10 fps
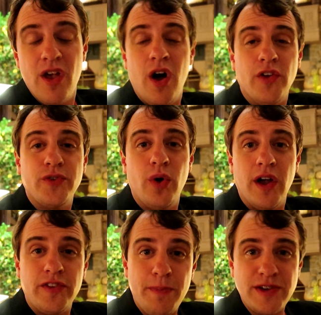Also,
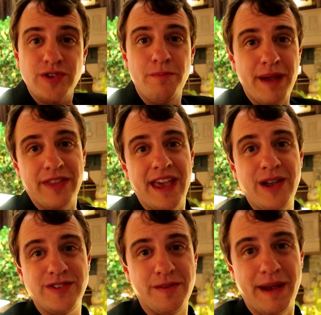a special big thank
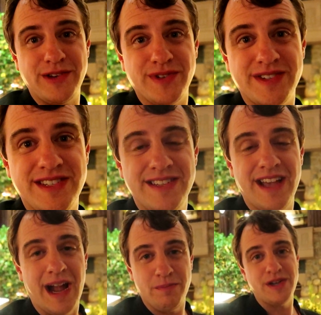you to the patrons.
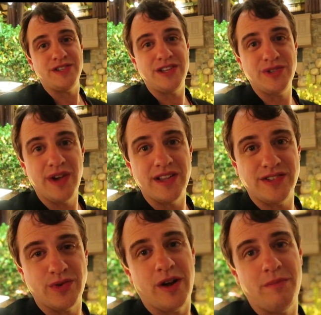I appreciate you guys
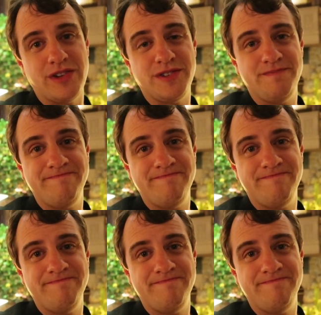so very much.